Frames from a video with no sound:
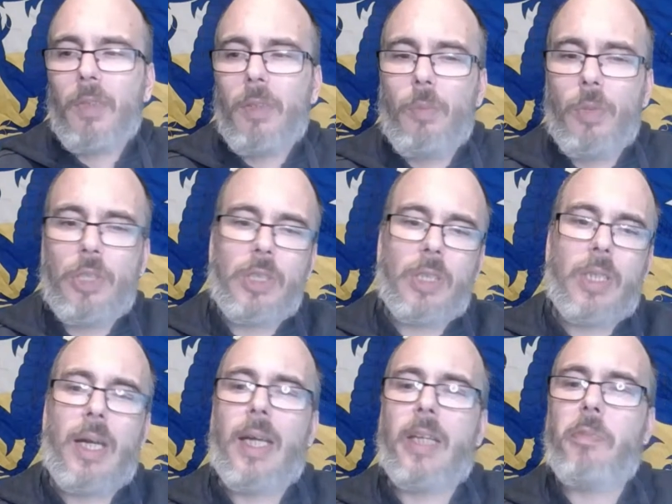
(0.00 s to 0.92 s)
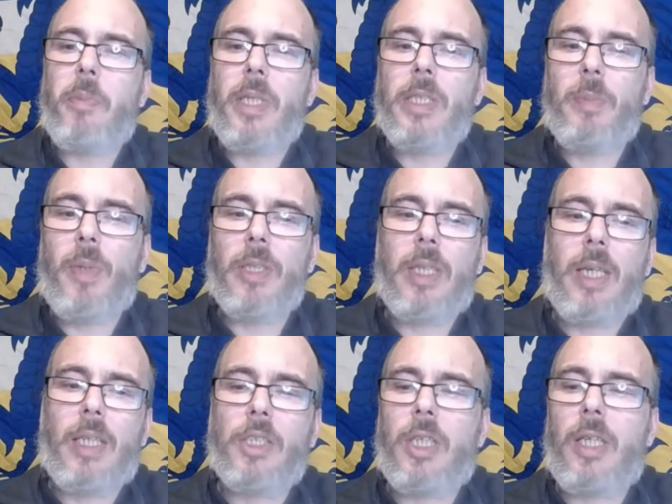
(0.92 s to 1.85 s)
which is a Cardiff-based
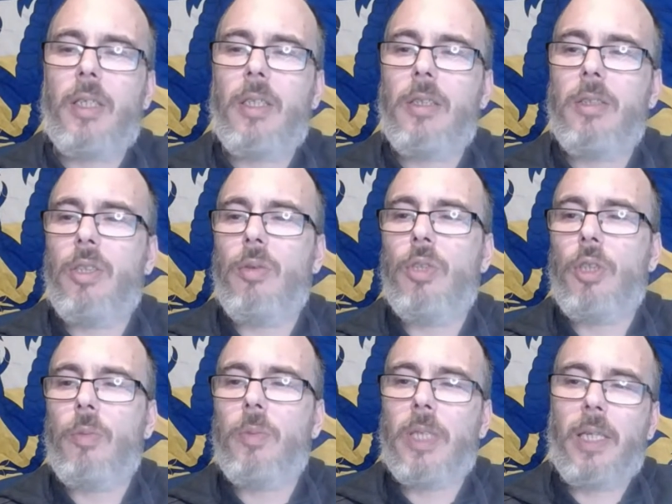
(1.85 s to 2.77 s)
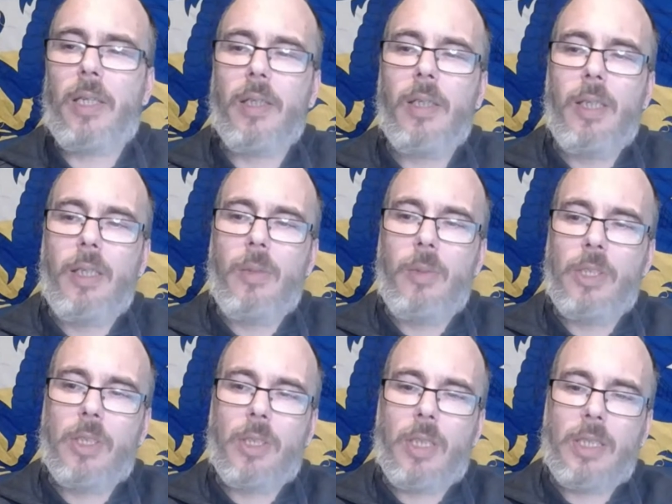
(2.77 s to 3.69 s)
podcast channel, YouTube channel,
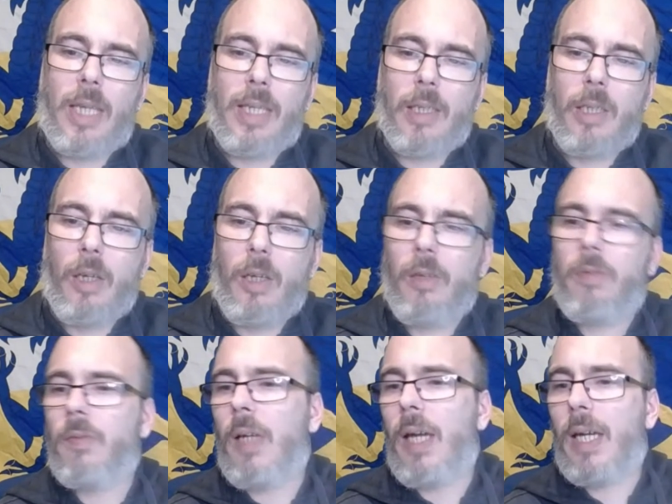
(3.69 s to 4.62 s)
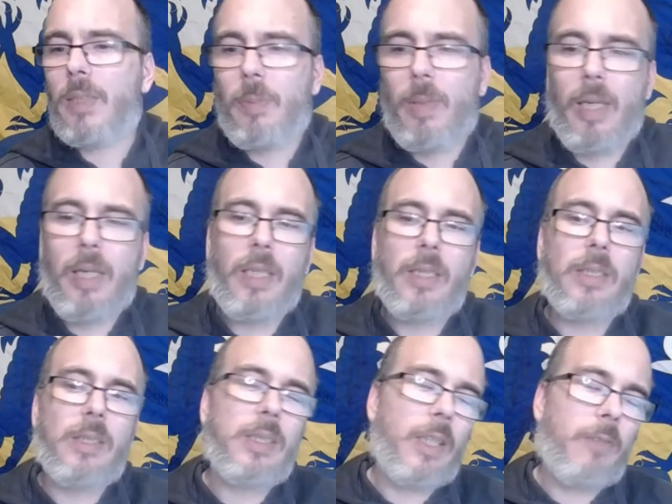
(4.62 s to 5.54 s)
which has had a lot of
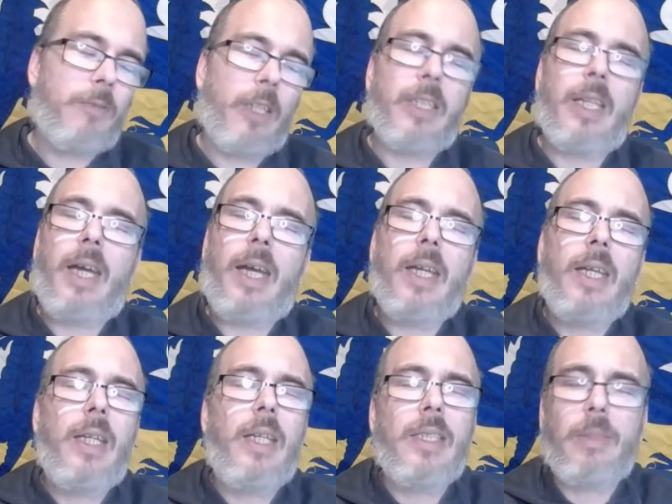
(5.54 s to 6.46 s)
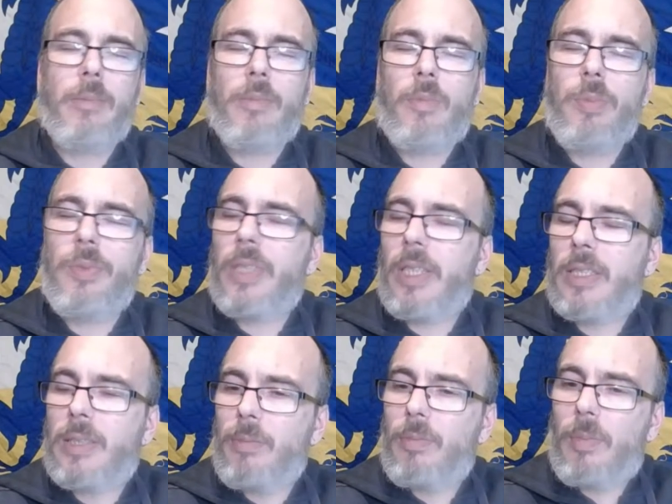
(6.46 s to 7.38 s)
ex-players and stuff like that.
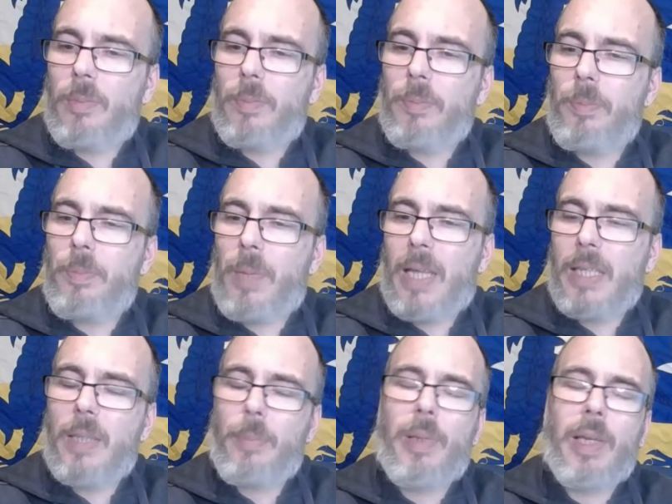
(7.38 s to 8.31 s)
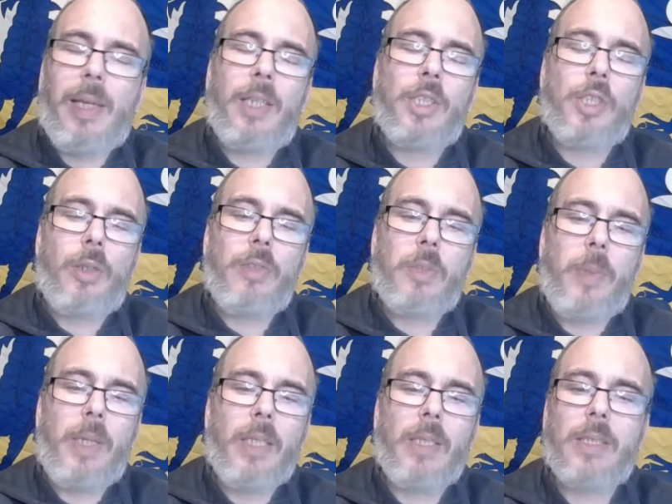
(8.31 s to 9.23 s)
Had the pleasure of
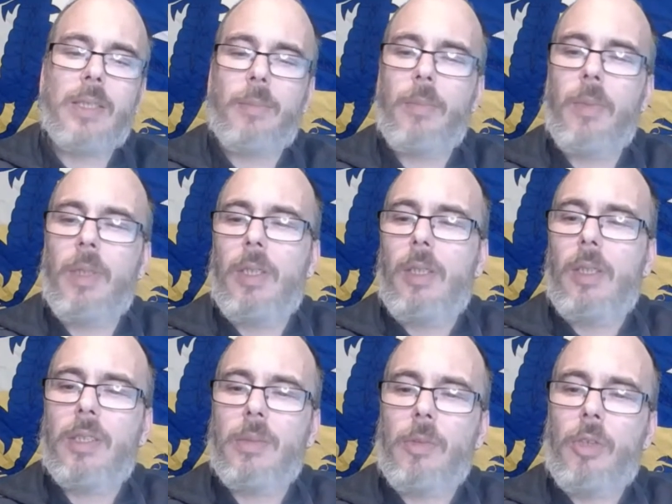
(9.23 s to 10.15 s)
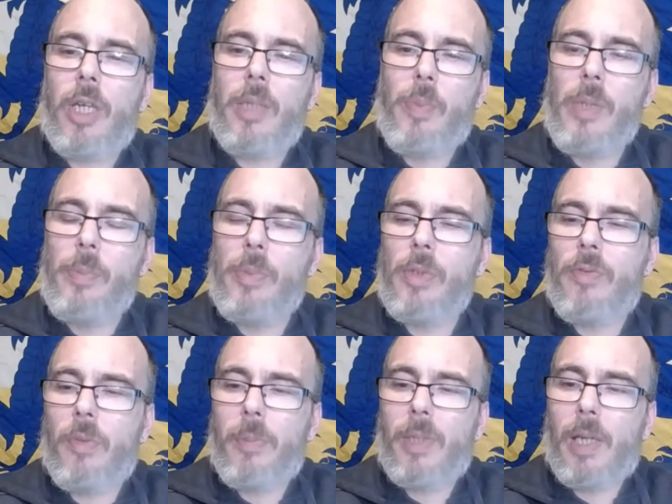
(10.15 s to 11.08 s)
speaking to some great people
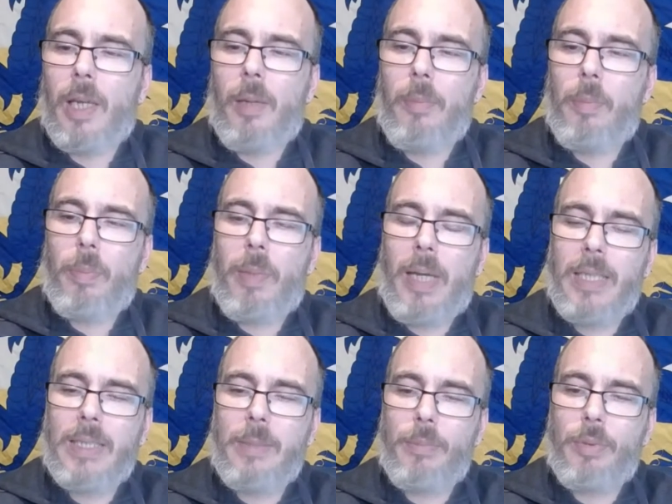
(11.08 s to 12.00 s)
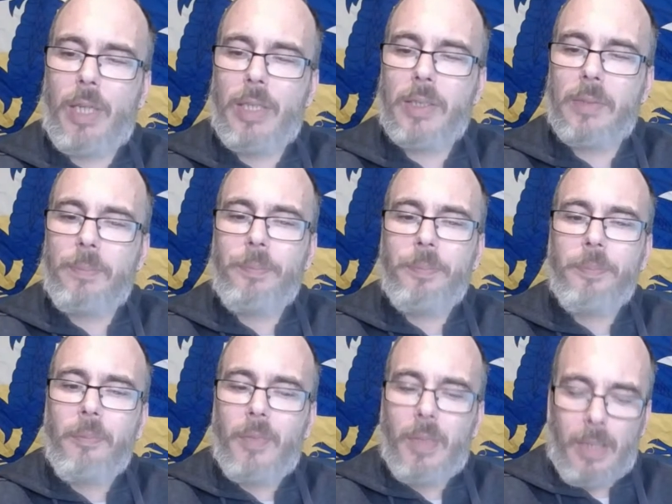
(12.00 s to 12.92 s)
from the club, past and present,
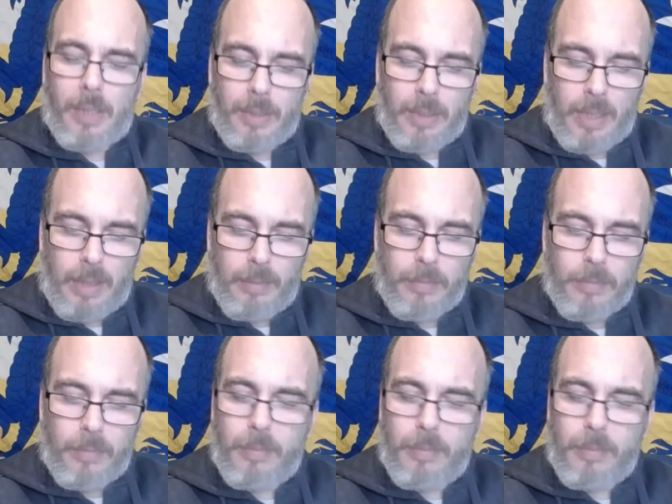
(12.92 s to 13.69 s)
and then